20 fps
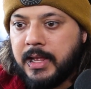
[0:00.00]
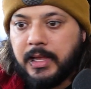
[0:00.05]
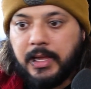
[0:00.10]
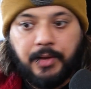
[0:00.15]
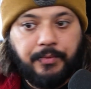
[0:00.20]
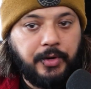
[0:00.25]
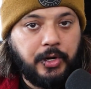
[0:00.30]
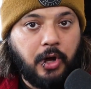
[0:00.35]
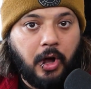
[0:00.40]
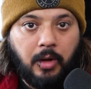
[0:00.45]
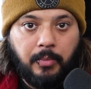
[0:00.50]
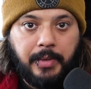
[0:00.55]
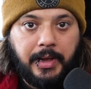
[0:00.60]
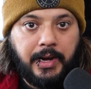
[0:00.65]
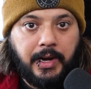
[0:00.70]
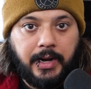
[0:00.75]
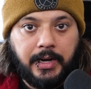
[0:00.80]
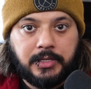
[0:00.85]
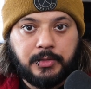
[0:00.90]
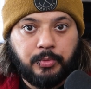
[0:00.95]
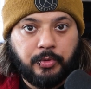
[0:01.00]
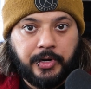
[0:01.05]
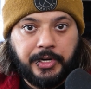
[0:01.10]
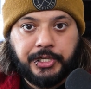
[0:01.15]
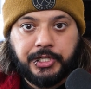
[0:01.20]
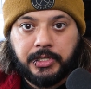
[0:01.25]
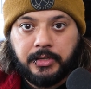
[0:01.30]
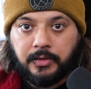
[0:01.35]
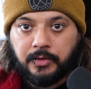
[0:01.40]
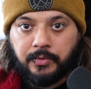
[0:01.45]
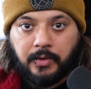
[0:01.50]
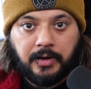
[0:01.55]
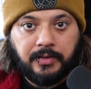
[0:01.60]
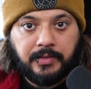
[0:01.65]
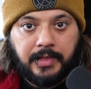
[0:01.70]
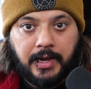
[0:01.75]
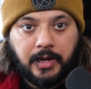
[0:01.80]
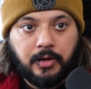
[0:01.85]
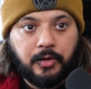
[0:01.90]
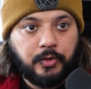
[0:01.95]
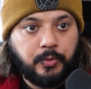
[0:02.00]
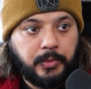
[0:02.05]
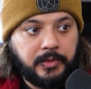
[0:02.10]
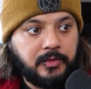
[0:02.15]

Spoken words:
Even combat and exploration, as far as that goes,